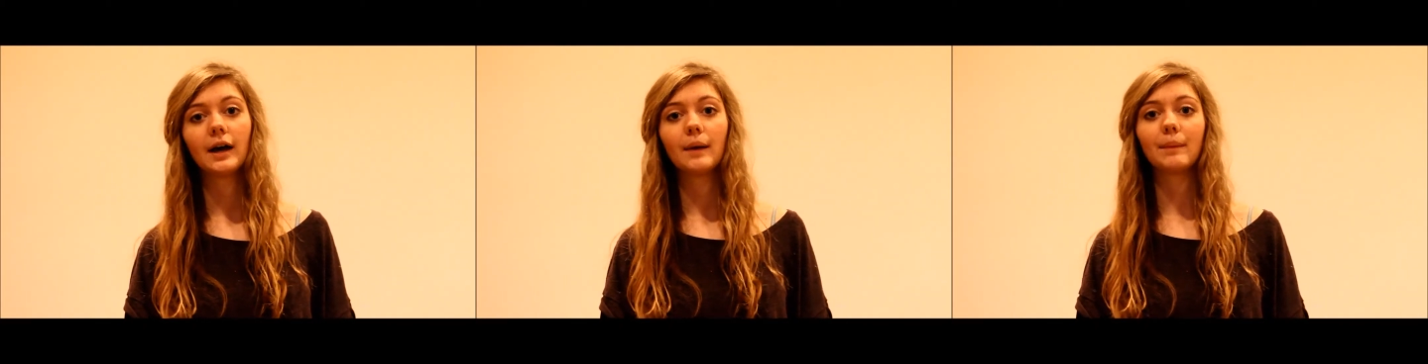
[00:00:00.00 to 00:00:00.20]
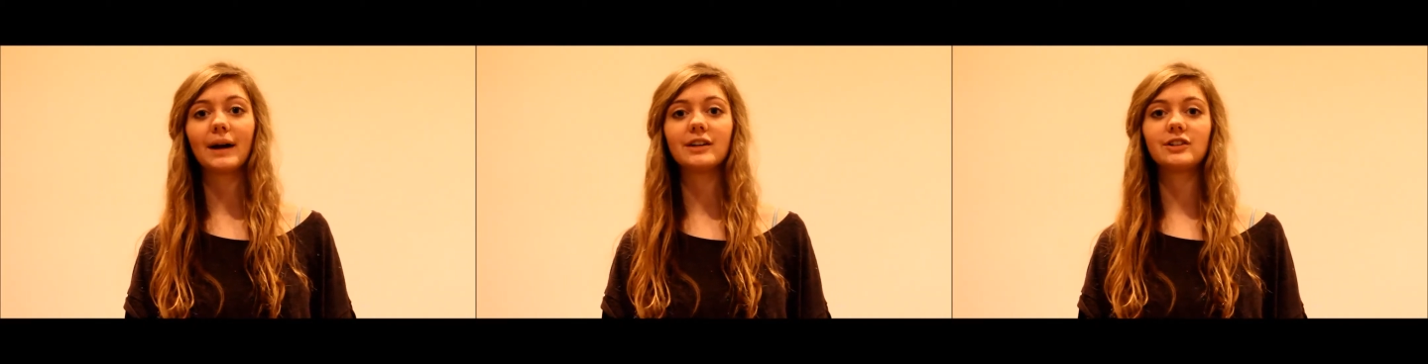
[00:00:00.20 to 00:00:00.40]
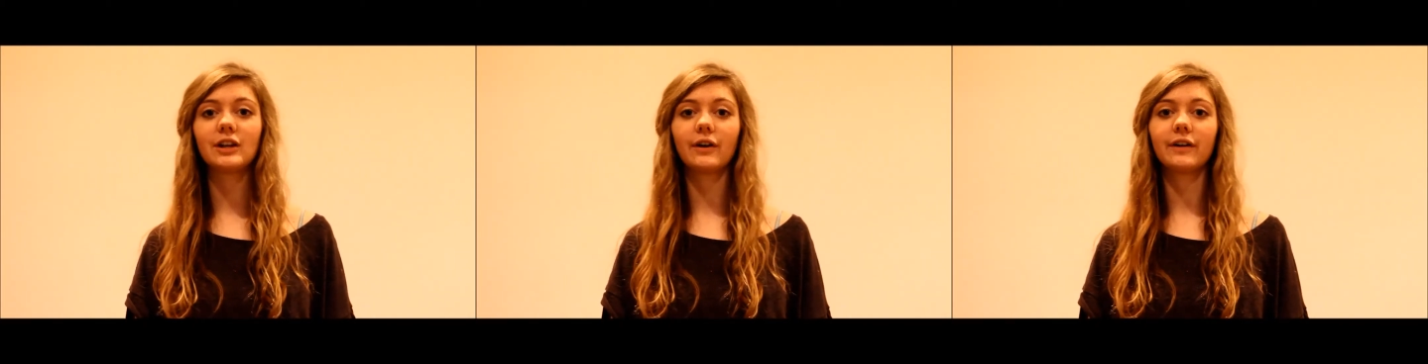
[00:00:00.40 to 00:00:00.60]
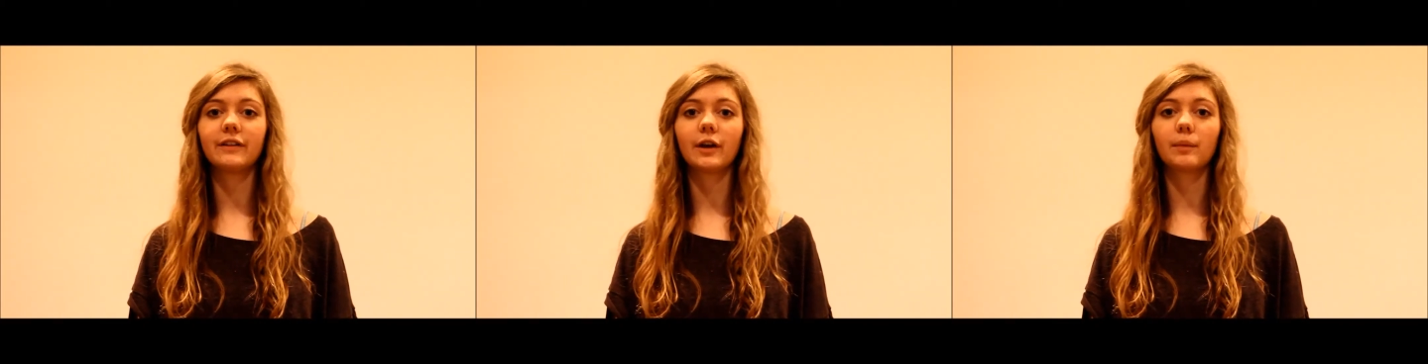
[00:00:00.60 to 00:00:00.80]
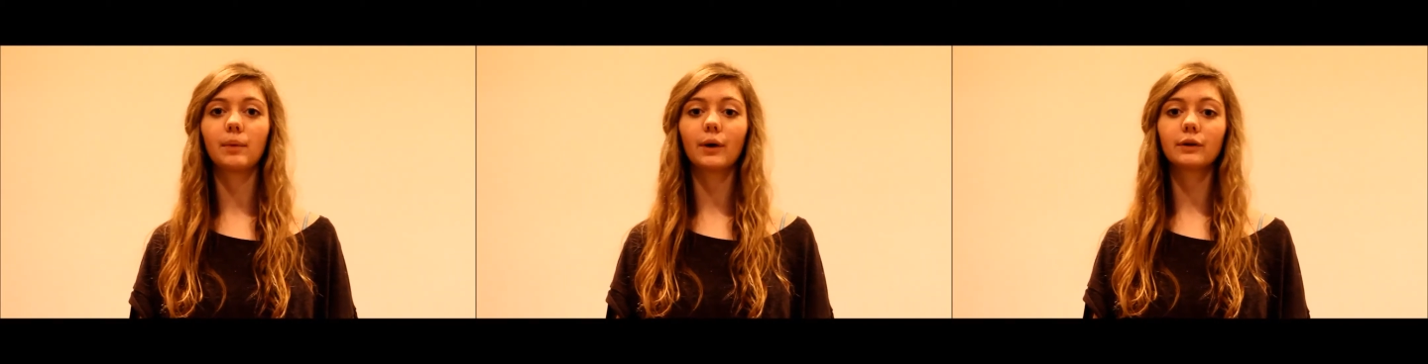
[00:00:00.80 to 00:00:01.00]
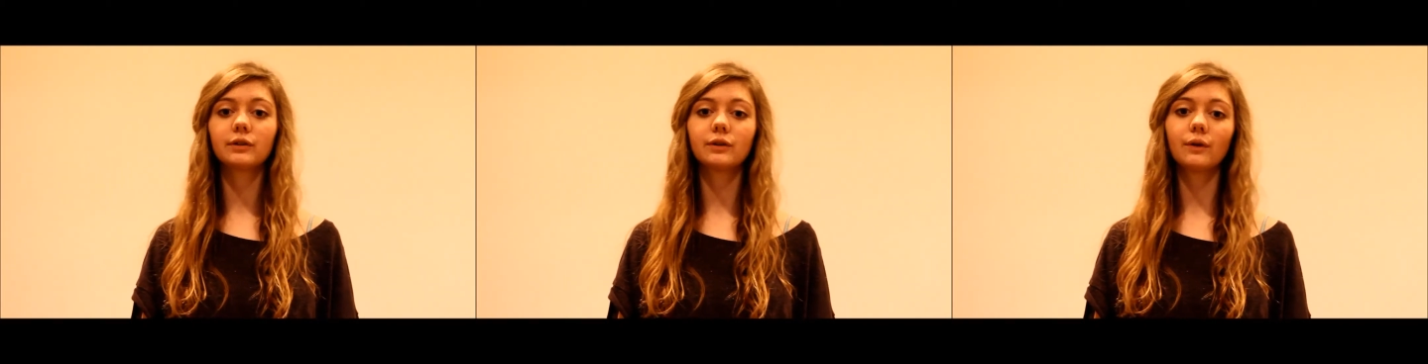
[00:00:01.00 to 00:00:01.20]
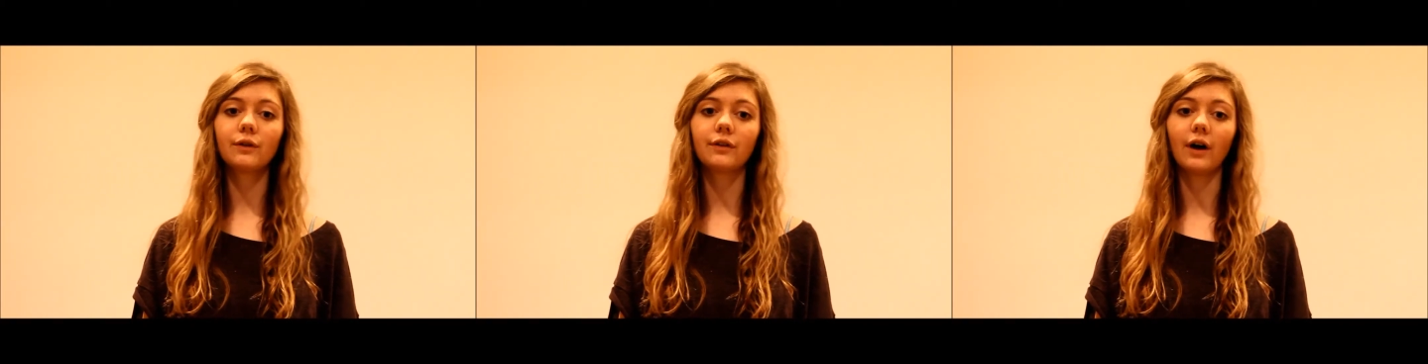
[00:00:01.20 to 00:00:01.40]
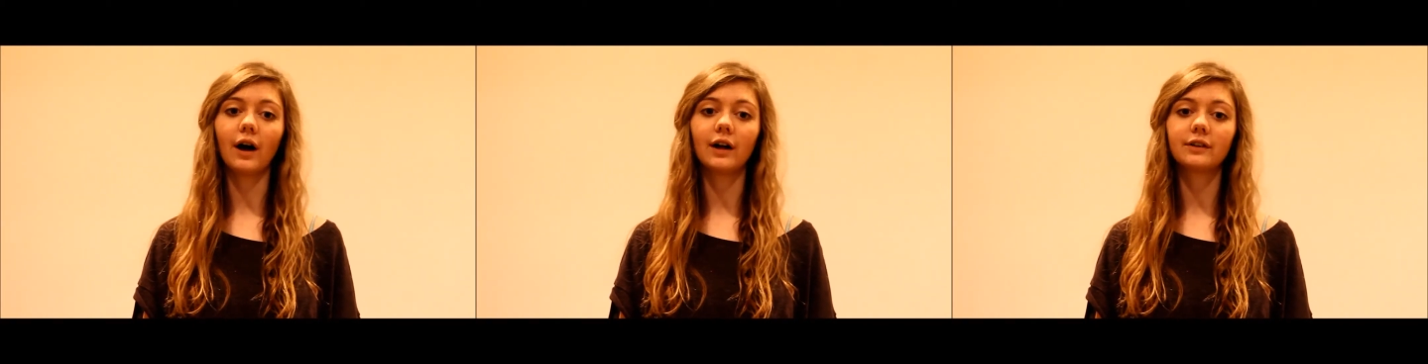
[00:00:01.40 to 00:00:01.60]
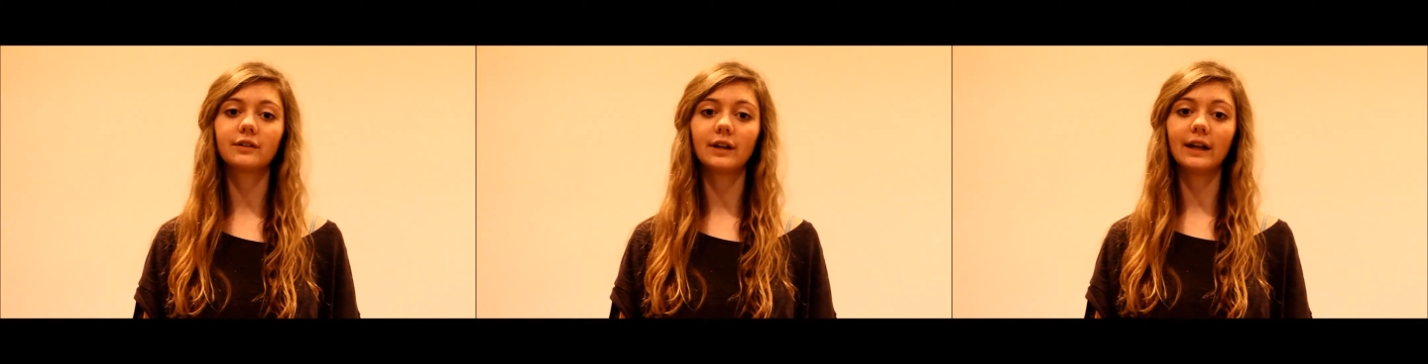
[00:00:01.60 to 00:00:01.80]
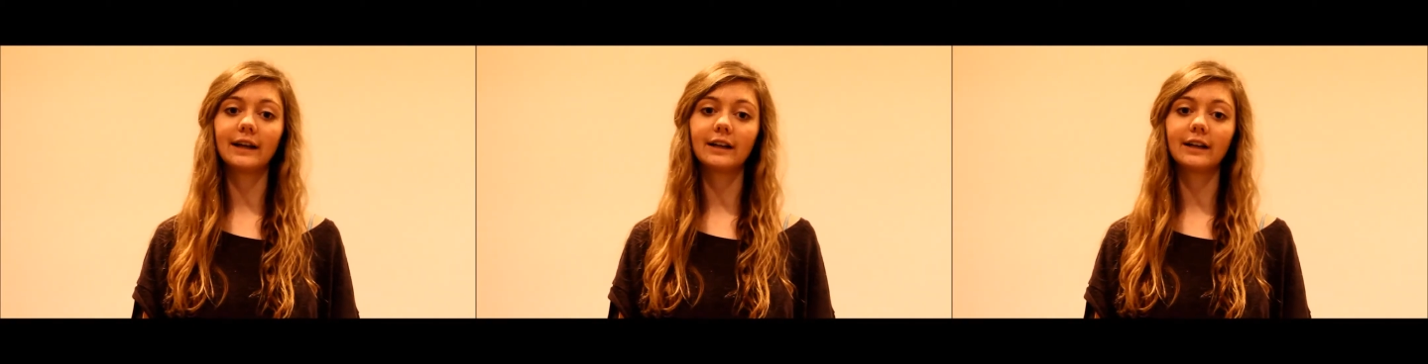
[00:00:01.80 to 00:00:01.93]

by sharing their personal thoughts and